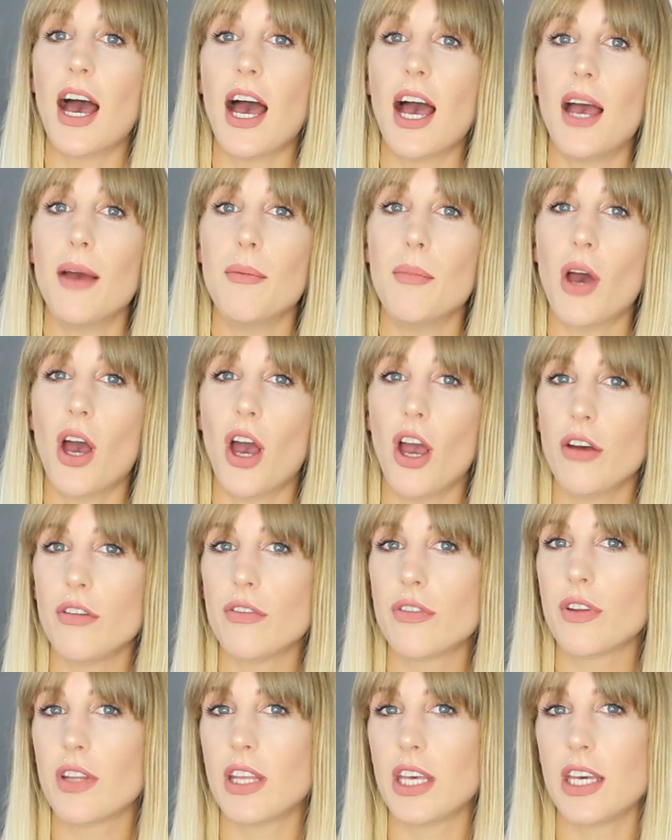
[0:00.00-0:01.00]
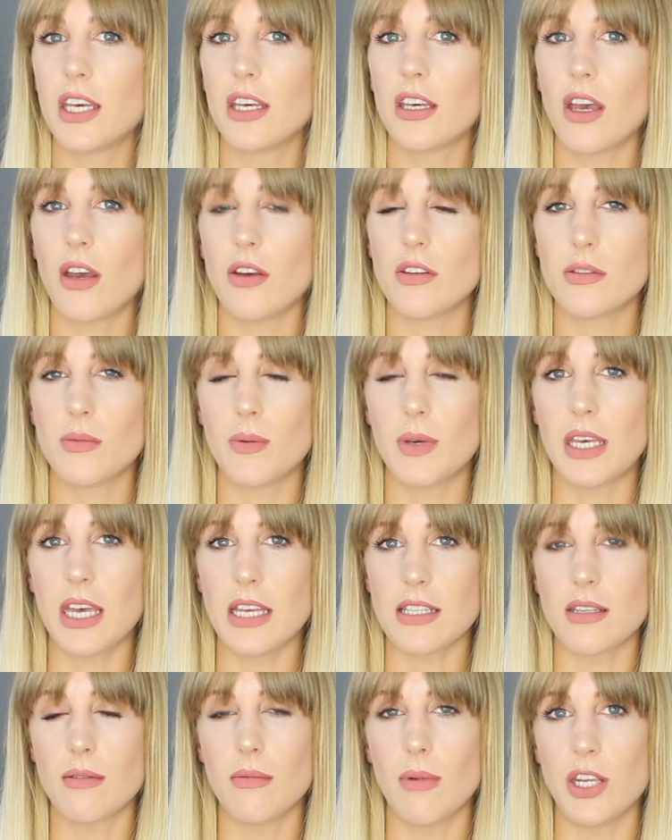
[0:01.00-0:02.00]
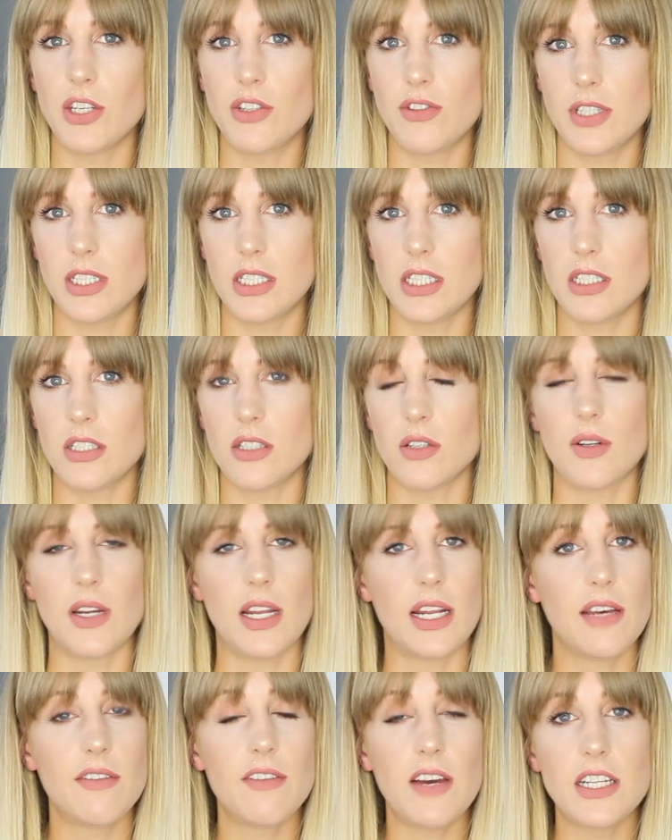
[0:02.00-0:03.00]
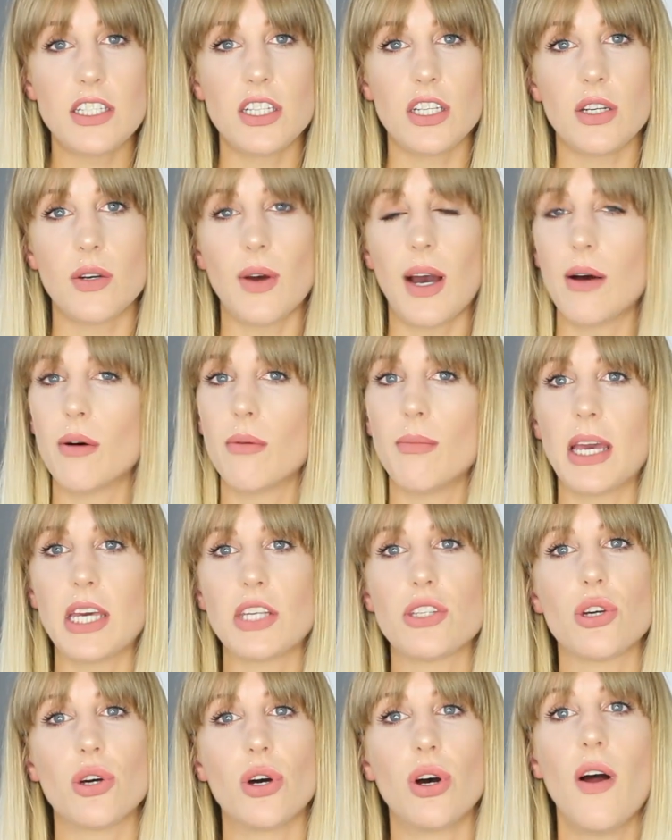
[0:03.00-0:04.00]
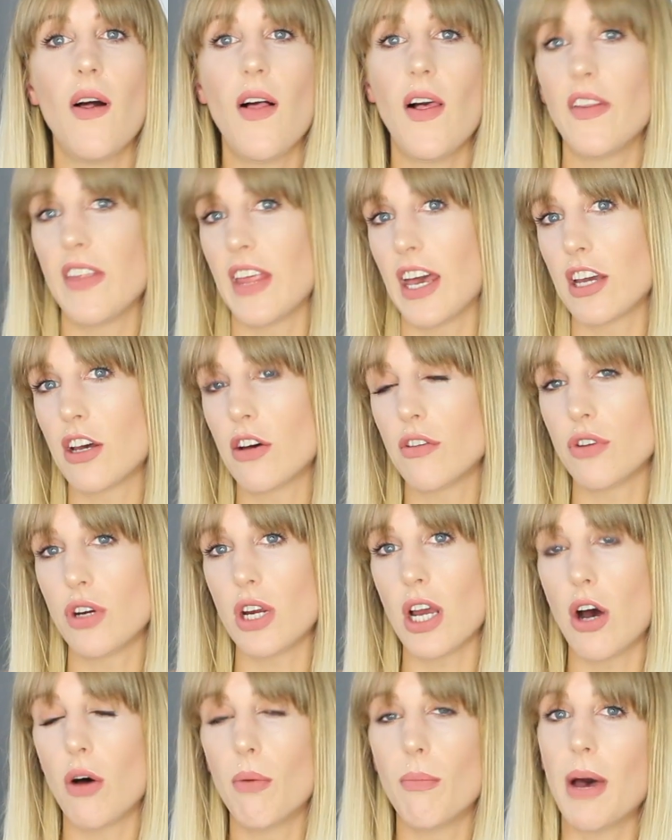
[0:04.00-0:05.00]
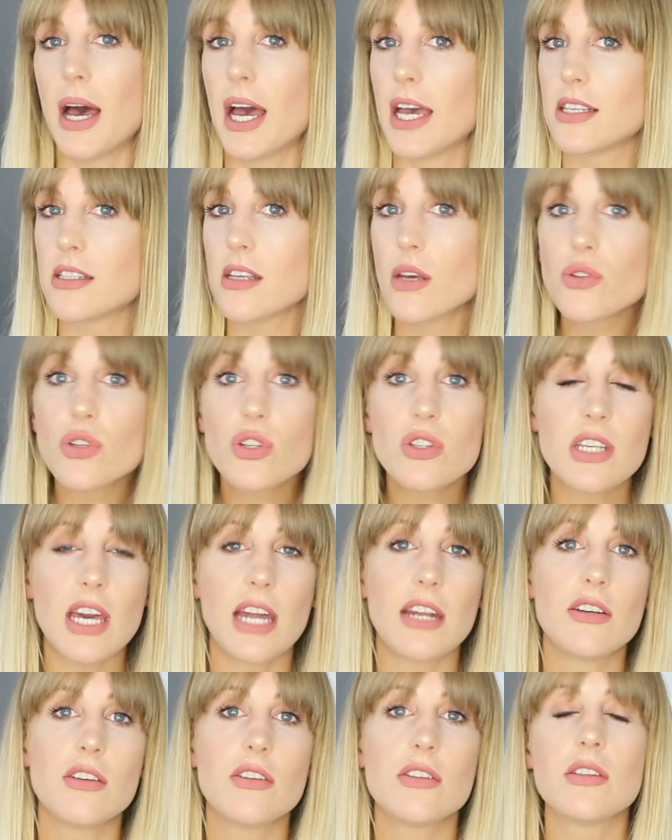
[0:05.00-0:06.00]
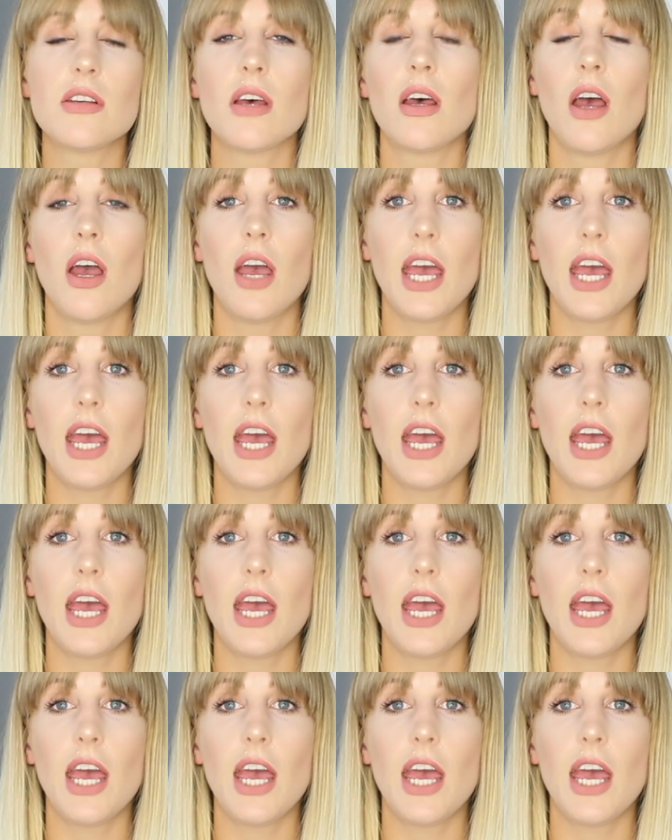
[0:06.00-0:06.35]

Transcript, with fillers: I'm hopefully going to be getting mine treated soon and if I do I'll make sure that I cover it on my social channels,